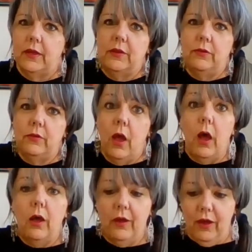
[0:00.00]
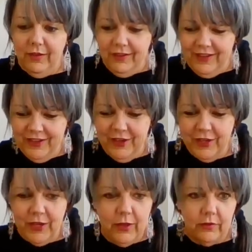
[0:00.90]
I don't. Oh,
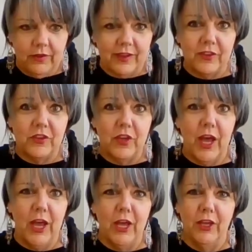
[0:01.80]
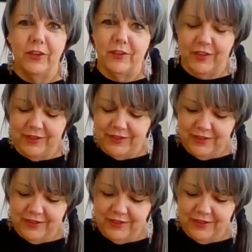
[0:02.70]
success!